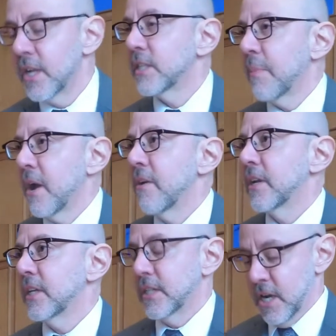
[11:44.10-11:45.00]
aspiring
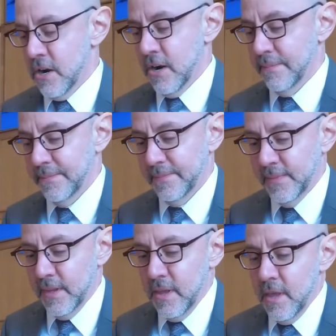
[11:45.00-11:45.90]
dictator,
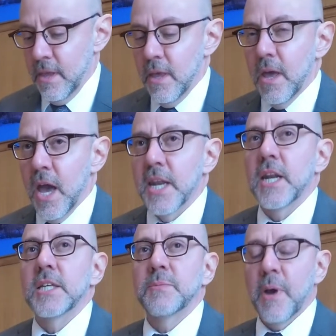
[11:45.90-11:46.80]
and an
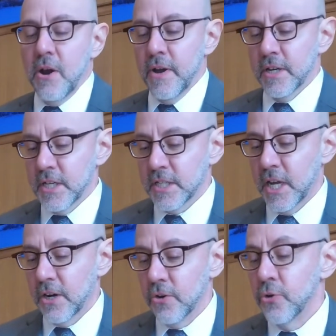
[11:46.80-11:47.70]
aspiring
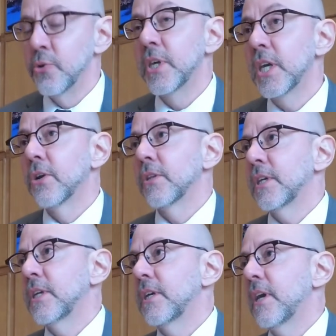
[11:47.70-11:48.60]
dictator who
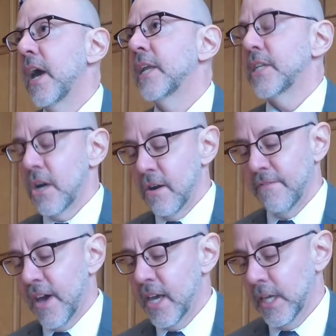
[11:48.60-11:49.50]
eagerly and
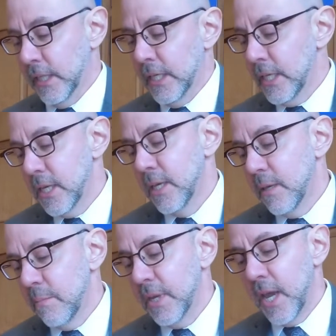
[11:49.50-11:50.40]
terrifyingly
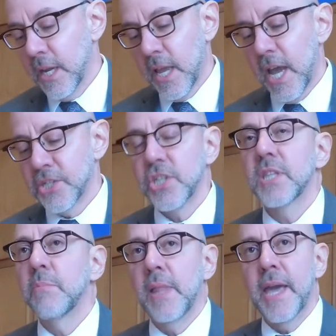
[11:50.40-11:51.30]
began cashing
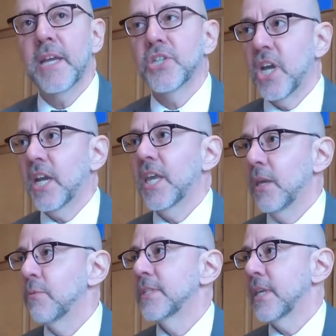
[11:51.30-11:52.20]
the blank check he
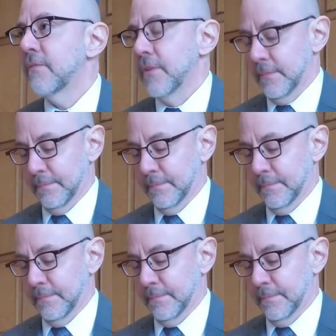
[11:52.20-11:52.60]
was given.